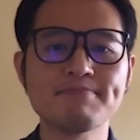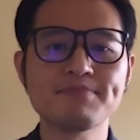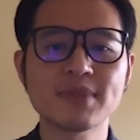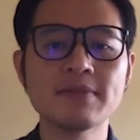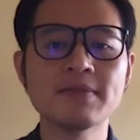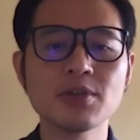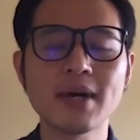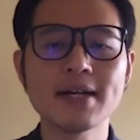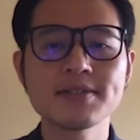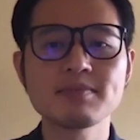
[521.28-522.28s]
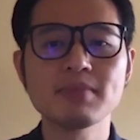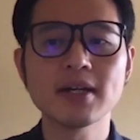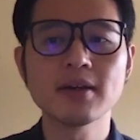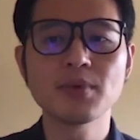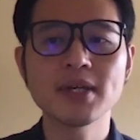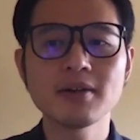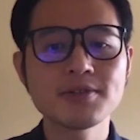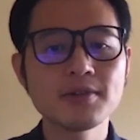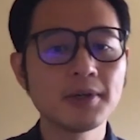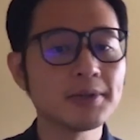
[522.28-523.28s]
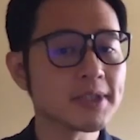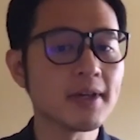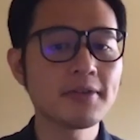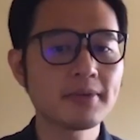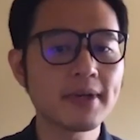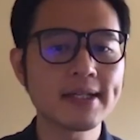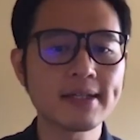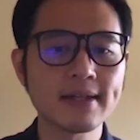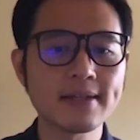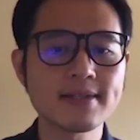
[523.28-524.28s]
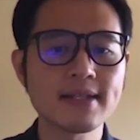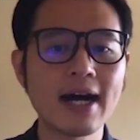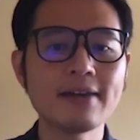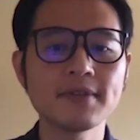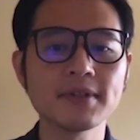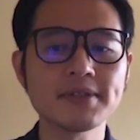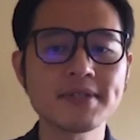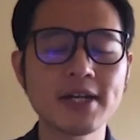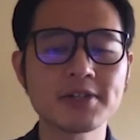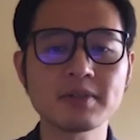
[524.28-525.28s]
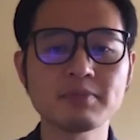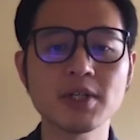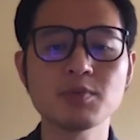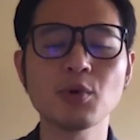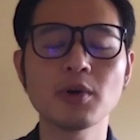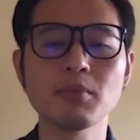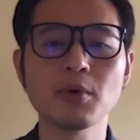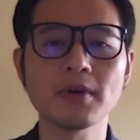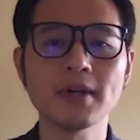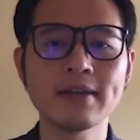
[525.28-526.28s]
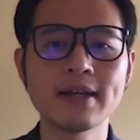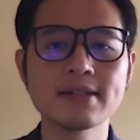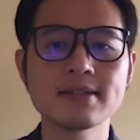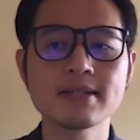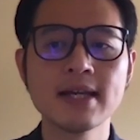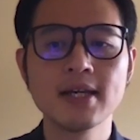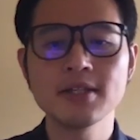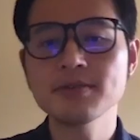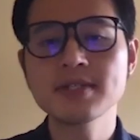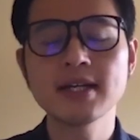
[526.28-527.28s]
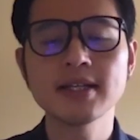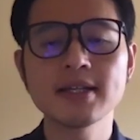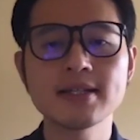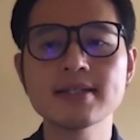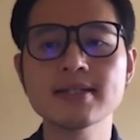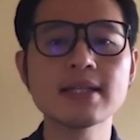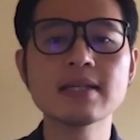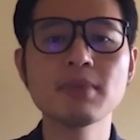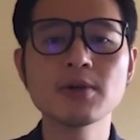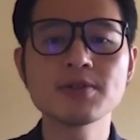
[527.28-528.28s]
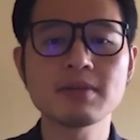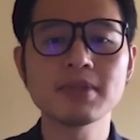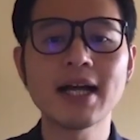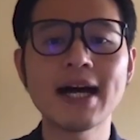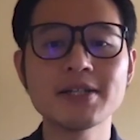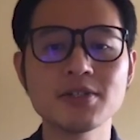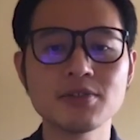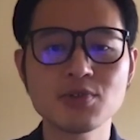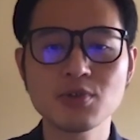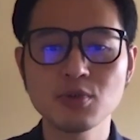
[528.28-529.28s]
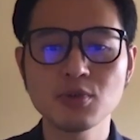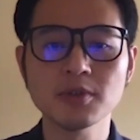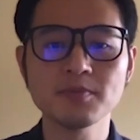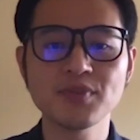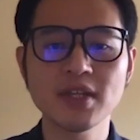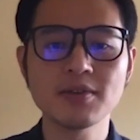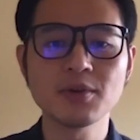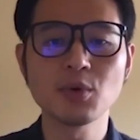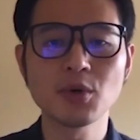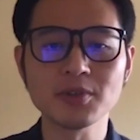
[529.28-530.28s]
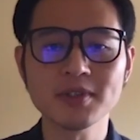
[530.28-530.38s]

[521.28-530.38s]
in the US. But we also hold another ranking that I feel is actually much more important, and that is UCLA is the most applied to school in the world.